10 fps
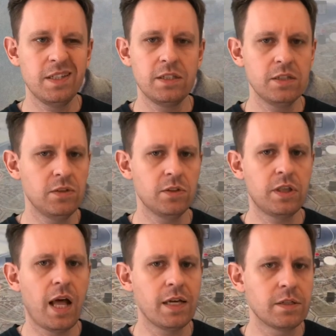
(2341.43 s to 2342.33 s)
didn't
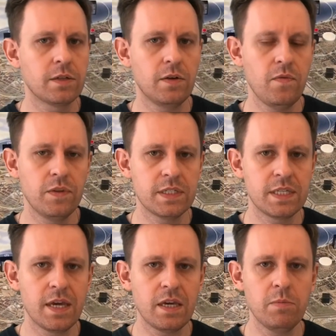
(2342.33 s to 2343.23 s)
like in this
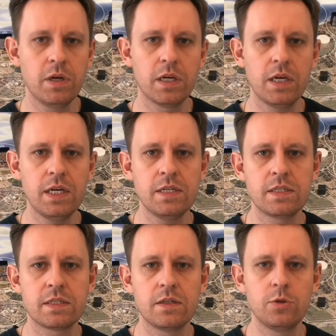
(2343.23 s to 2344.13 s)
game,
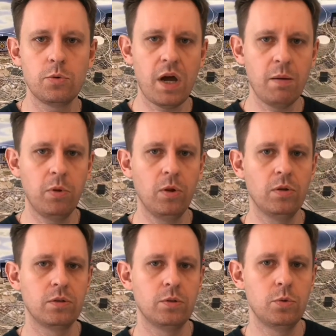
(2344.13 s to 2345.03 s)
is the
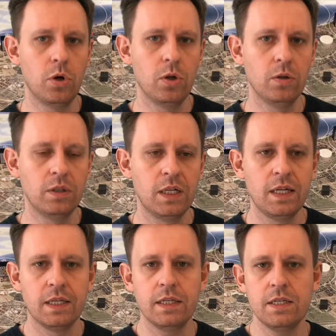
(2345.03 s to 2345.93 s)
rabble role,
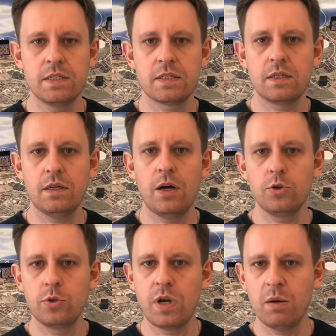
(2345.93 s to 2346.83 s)
are
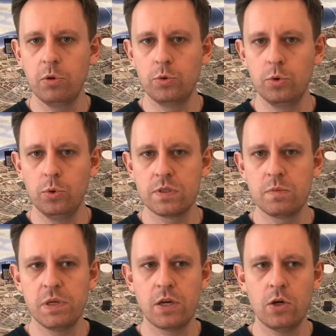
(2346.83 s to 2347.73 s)
the rabble rules,
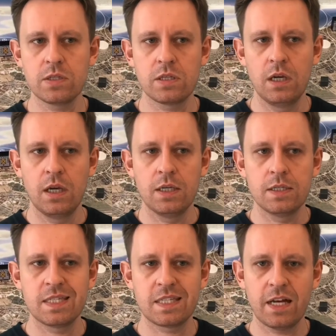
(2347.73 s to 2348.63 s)
because
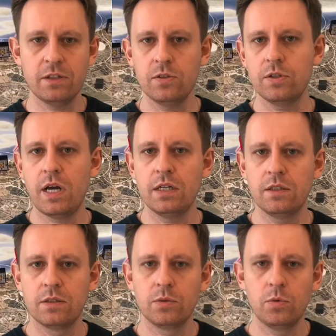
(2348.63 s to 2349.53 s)

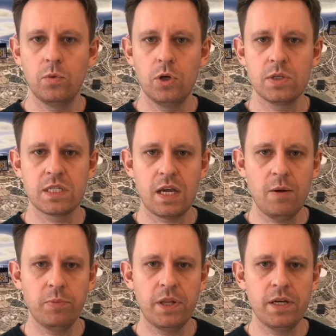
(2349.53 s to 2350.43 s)
Stalingrad was a
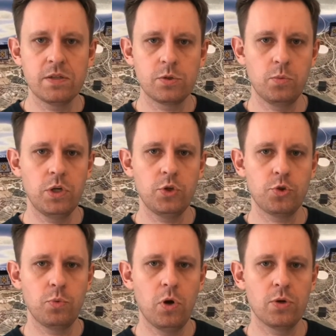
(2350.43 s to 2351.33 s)
place
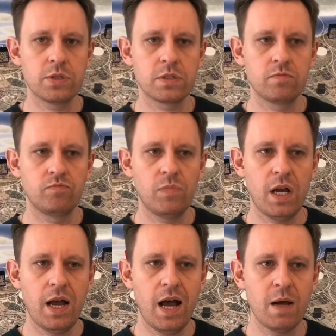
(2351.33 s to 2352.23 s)
which was
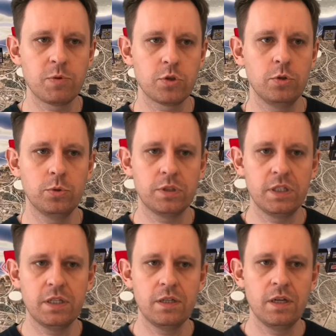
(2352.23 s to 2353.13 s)

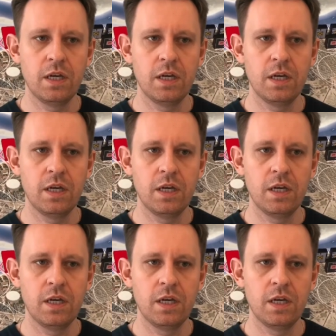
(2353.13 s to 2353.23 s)
absolutely